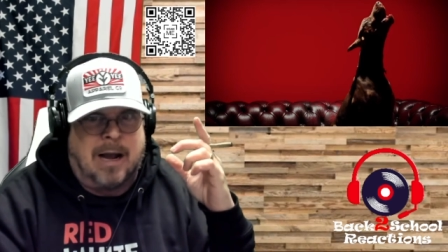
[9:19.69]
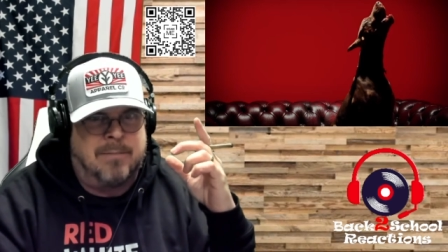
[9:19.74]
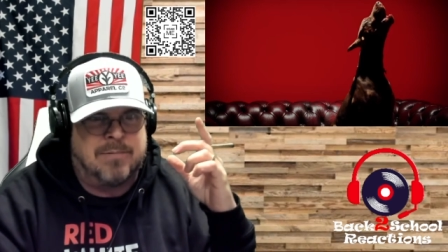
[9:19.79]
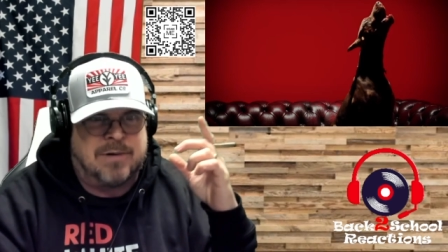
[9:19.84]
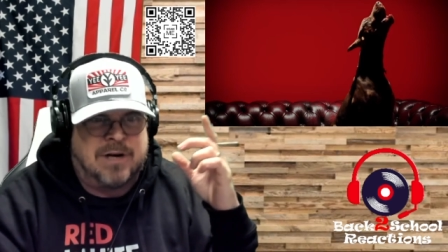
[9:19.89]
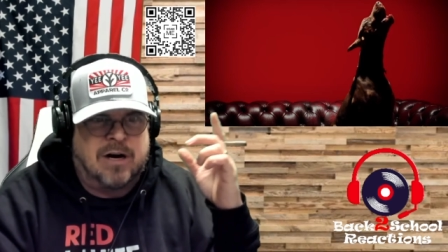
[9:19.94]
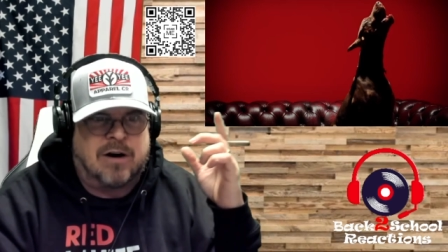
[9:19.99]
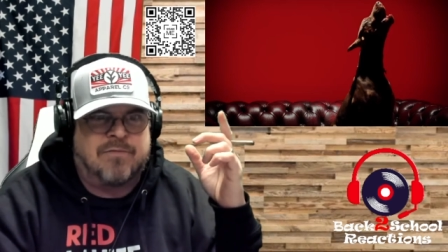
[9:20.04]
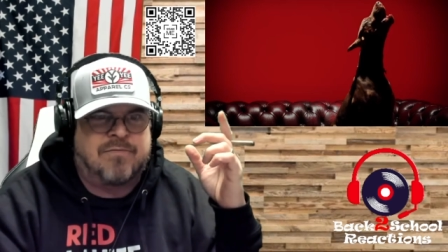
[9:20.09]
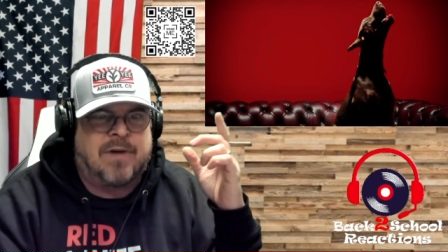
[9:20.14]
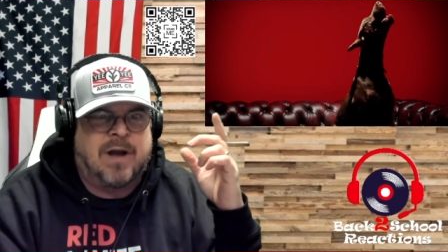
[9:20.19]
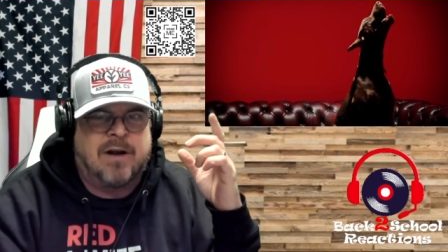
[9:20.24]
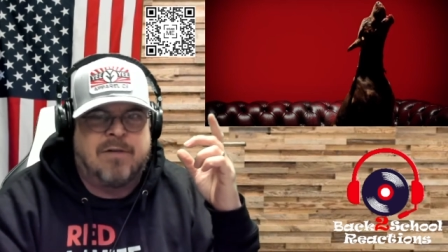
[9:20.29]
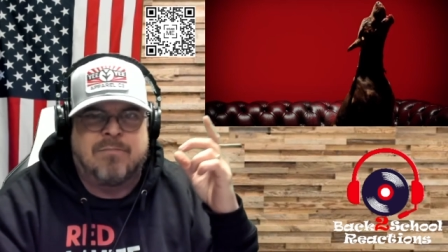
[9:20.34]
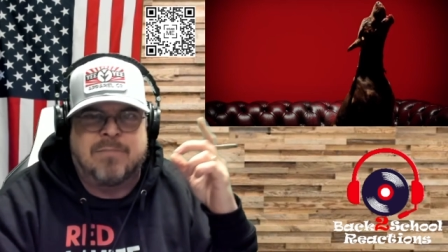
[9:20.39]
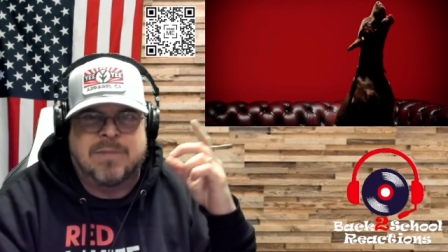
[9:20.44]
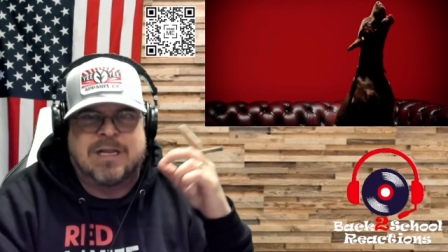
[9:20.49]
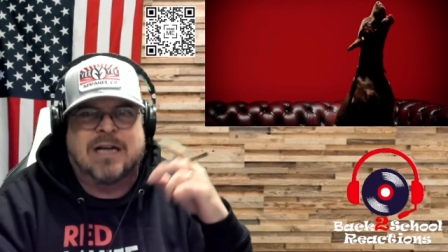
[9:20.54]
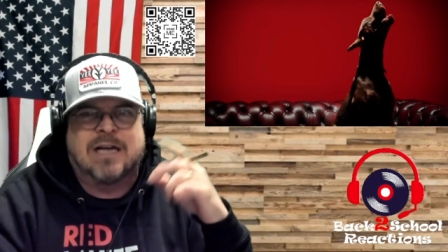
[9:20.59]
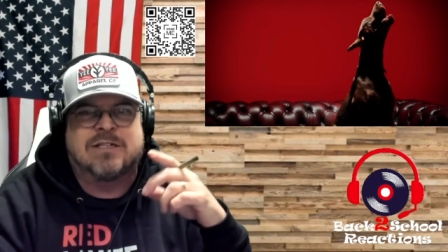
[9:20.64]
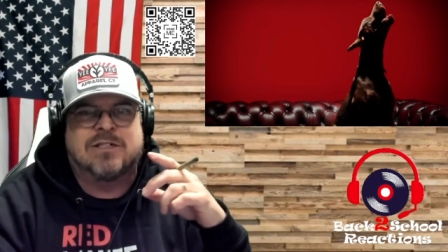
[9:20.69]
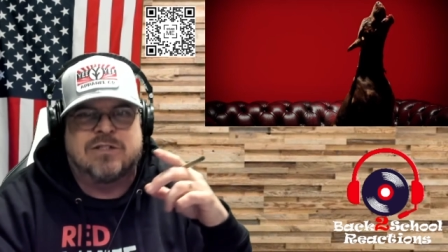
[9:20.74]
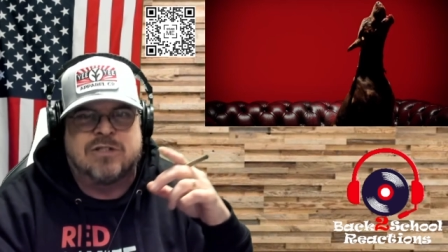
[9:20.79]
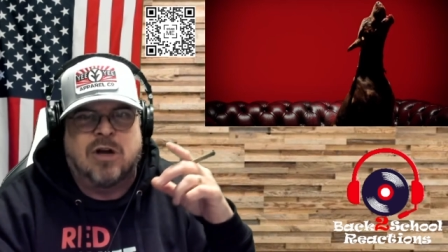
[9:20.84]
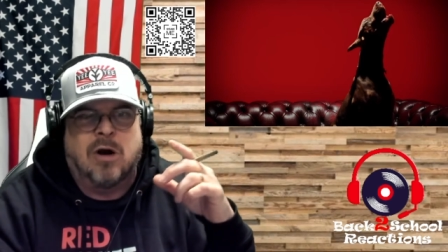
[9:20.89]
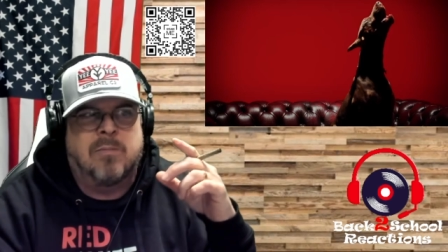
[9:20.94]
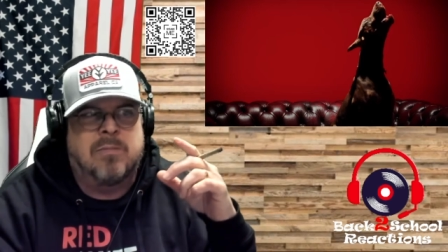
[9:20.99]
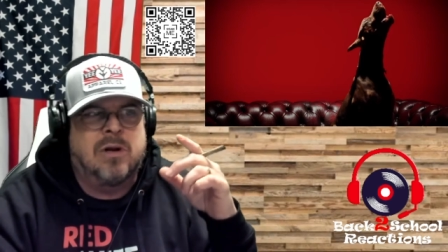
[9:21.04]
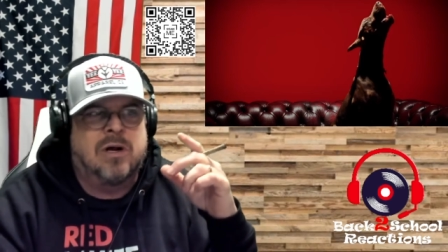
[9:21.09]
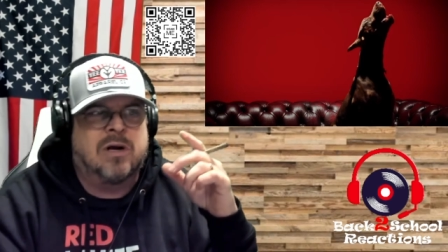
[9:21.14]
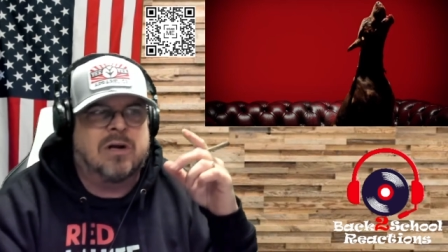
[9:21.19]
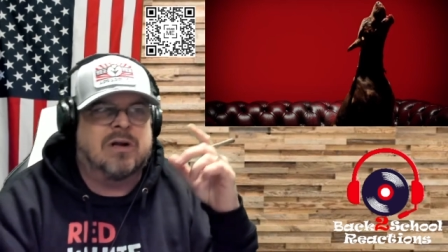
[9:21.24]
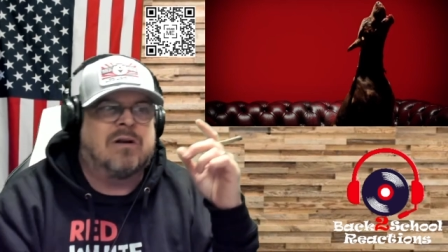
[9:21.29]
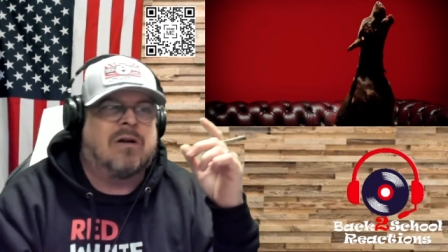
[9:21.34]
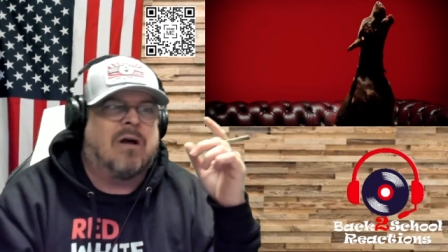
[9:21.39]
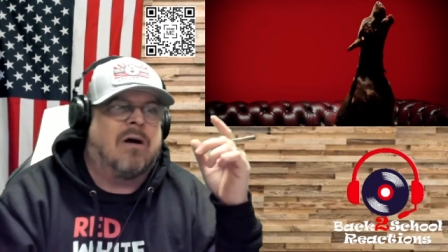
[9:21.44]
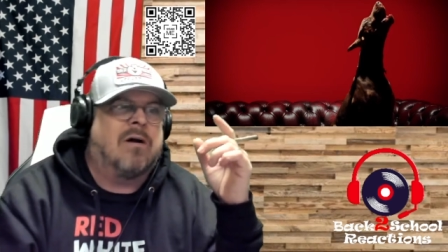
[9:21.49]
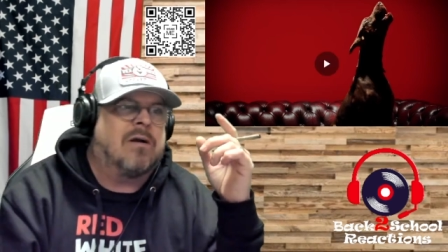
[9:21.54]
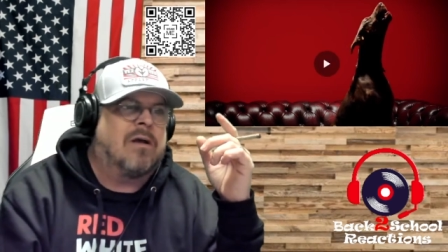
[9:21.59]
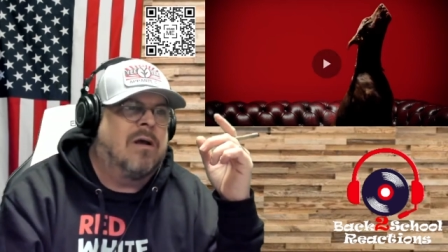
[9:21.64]
I'm terrified of him, but that's a dope looking
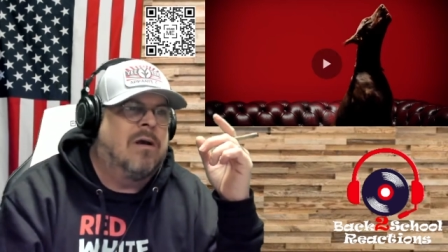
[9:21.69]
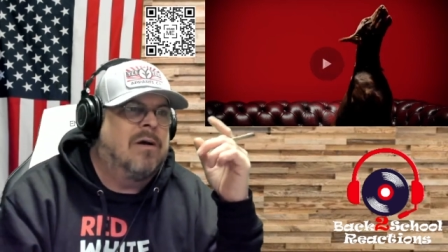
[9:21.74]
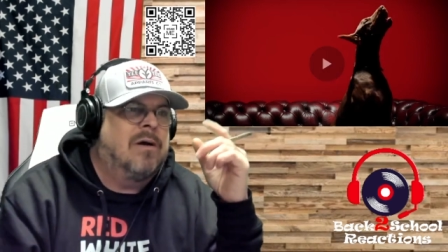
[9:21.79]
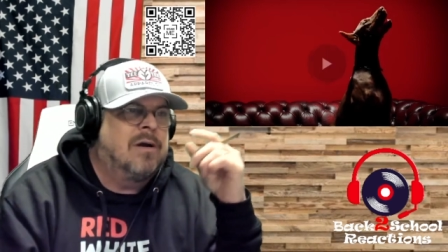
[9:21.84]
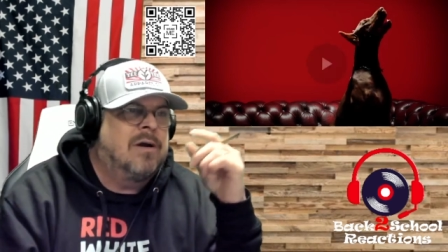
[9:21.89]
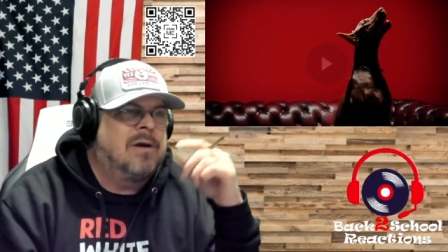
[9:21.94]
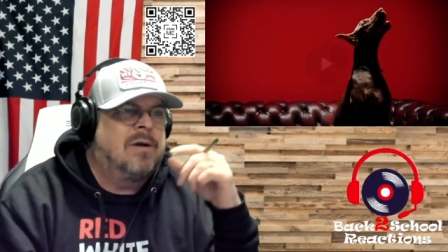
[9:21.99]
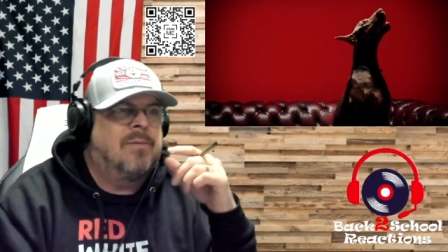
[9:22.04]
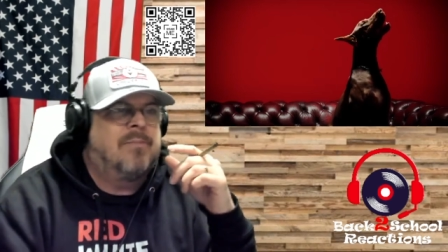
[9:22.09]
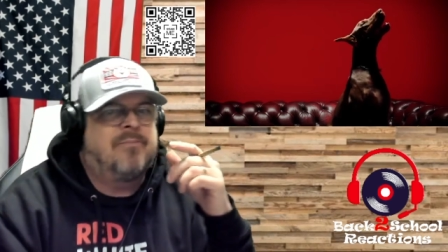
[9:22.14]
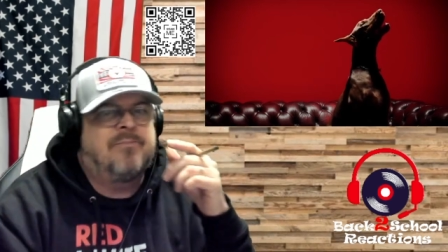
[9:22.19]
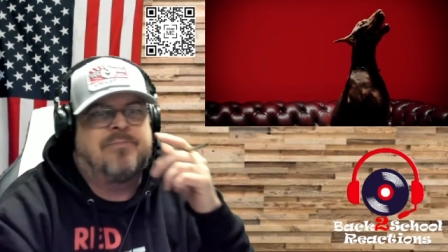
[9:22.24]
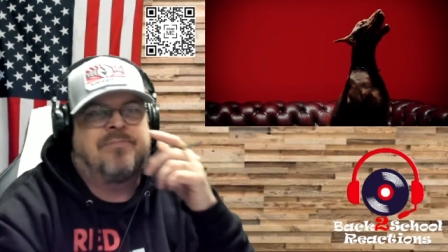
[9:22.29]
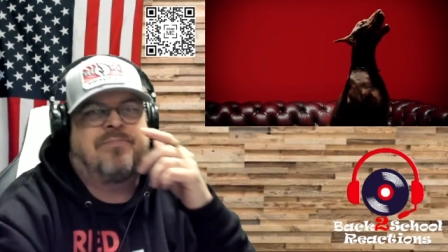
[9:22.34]
dog. How can a rich